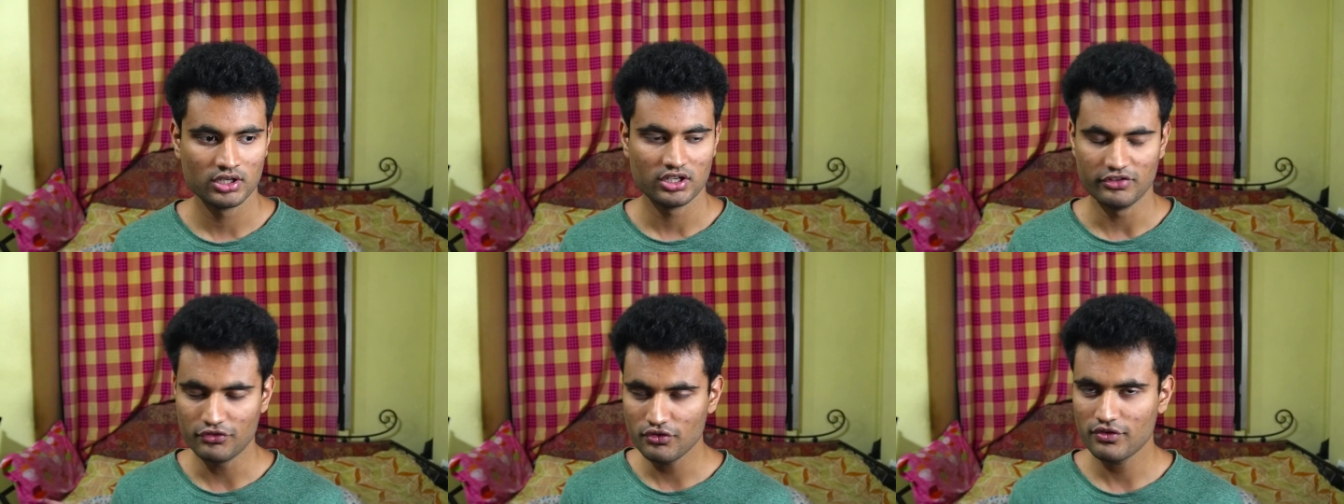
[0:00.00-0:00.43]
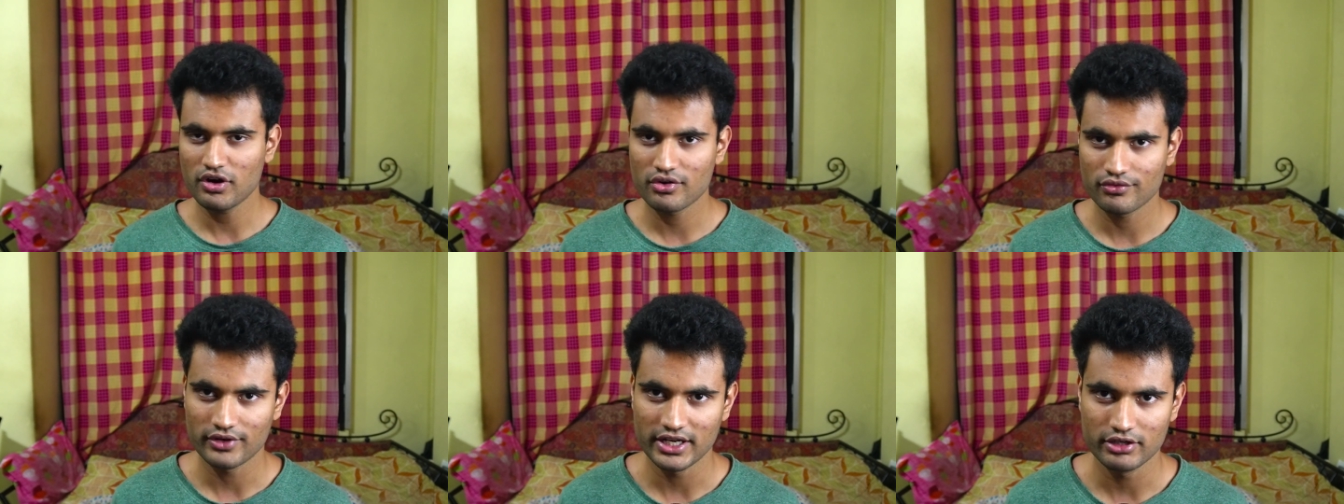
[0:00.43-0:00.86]
If you
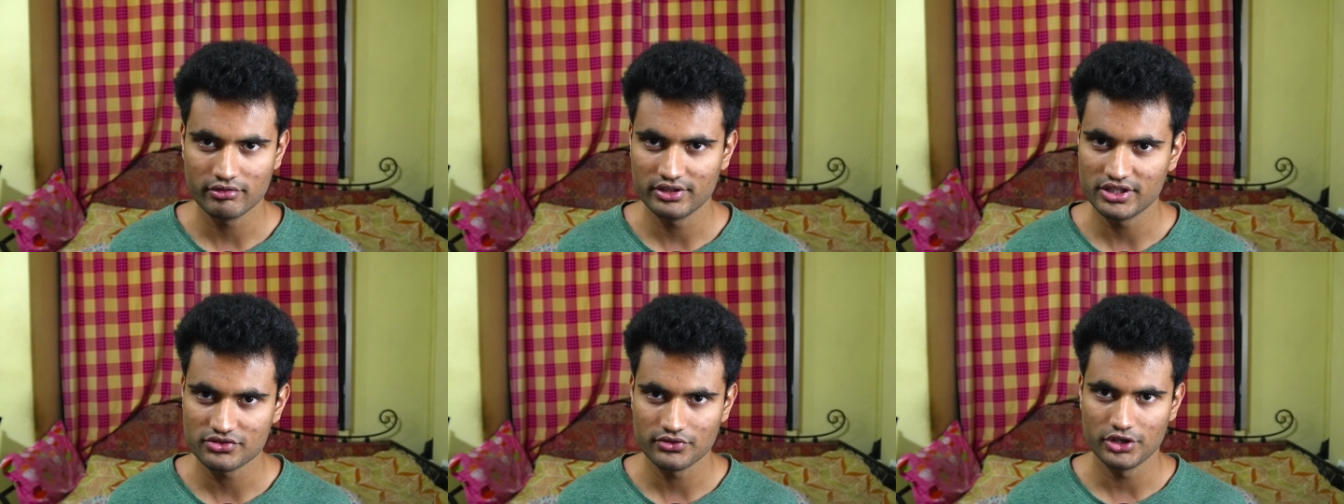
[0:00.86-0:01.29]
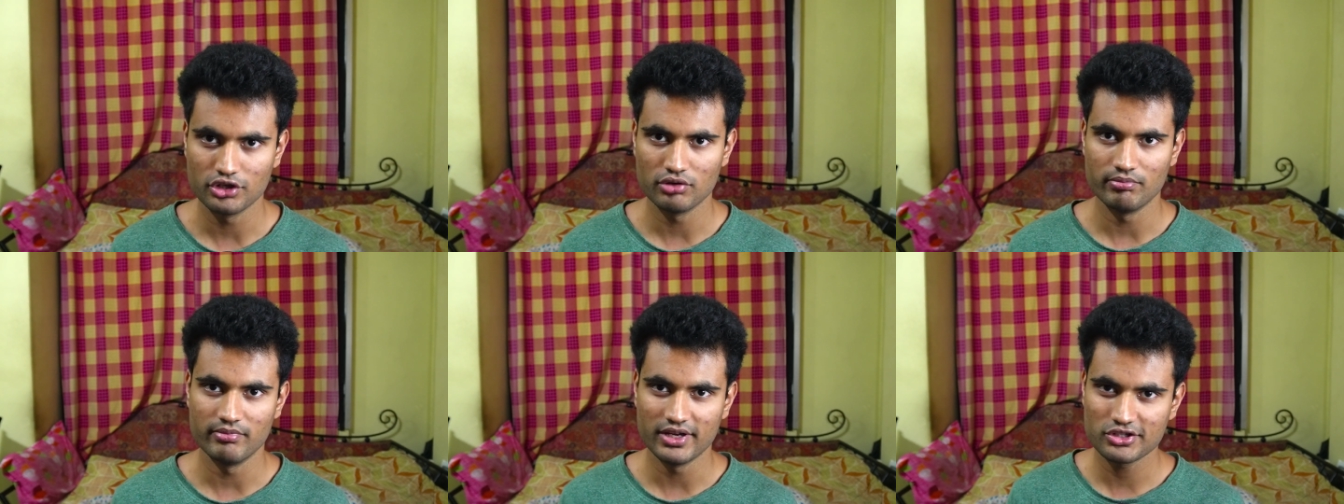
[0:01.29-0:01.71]
found value in this video,
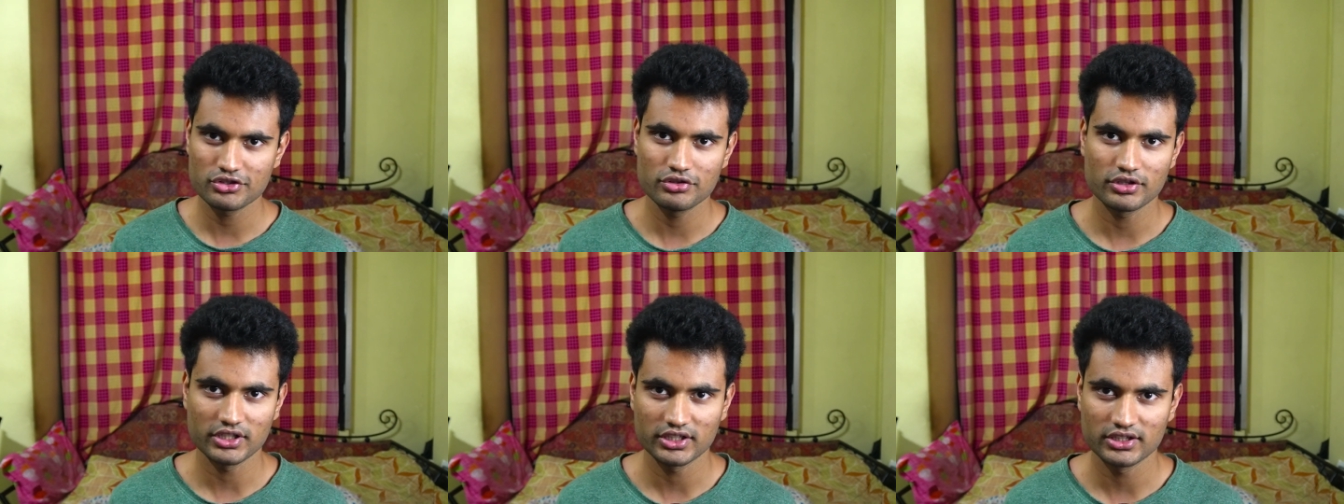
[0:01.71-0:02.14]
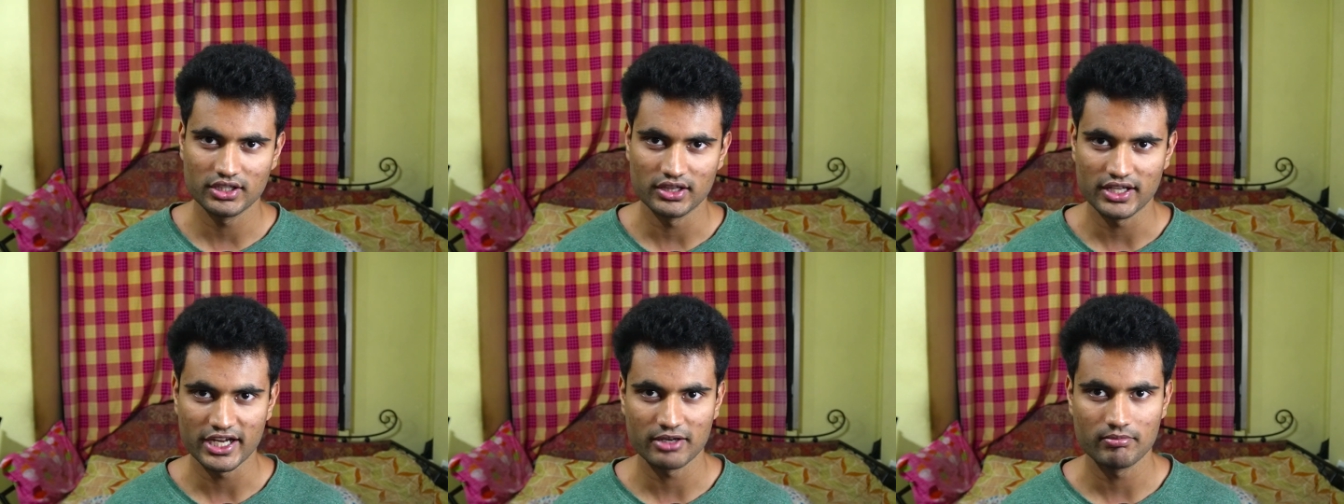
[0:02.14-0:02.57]
make sure you click the
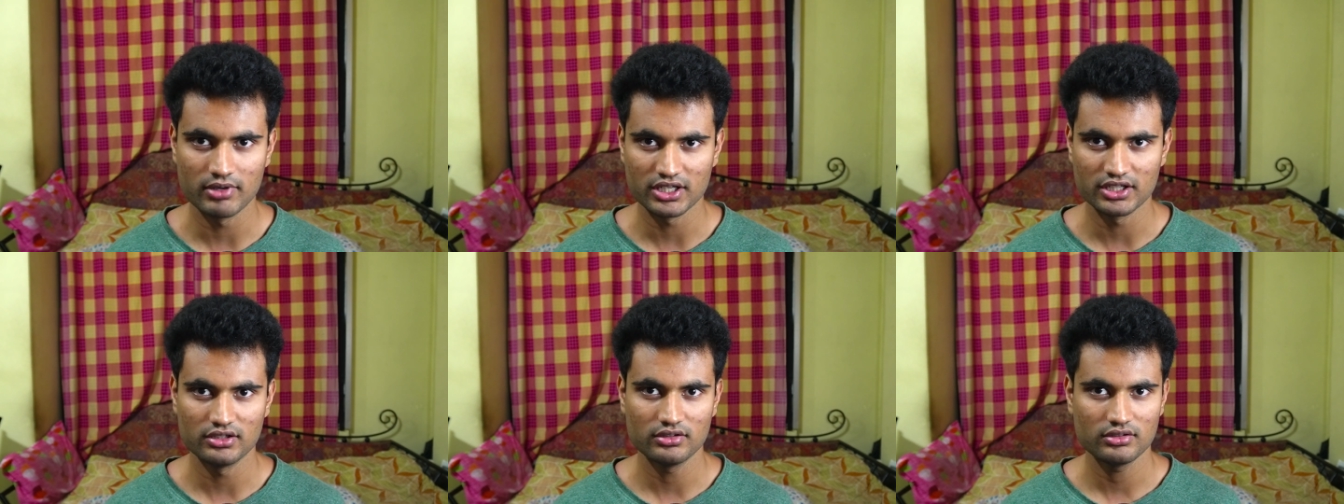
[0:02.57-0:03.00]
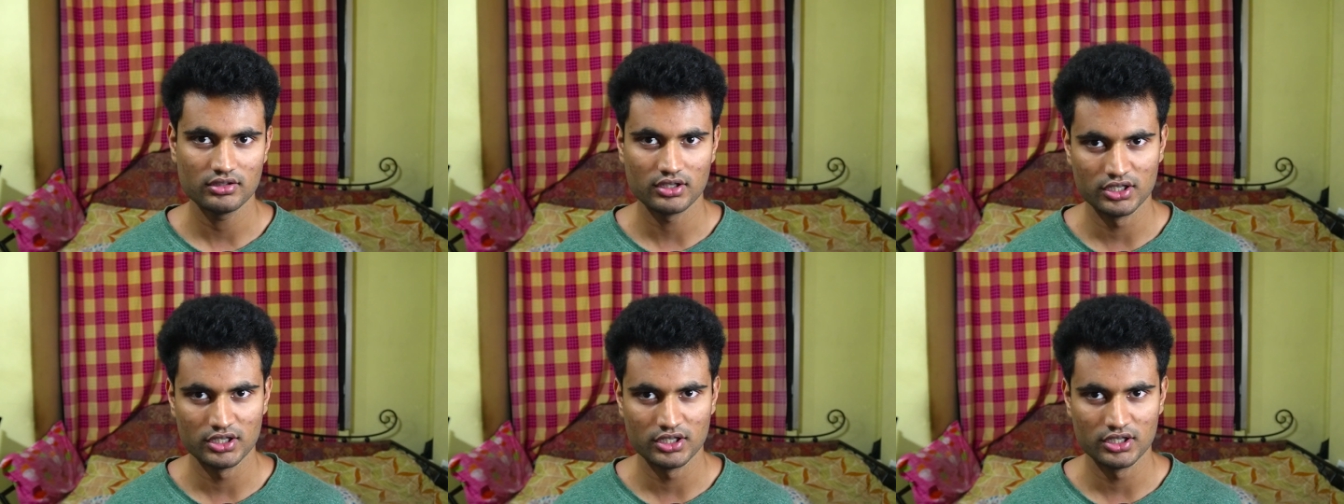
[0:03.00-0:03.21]
like button,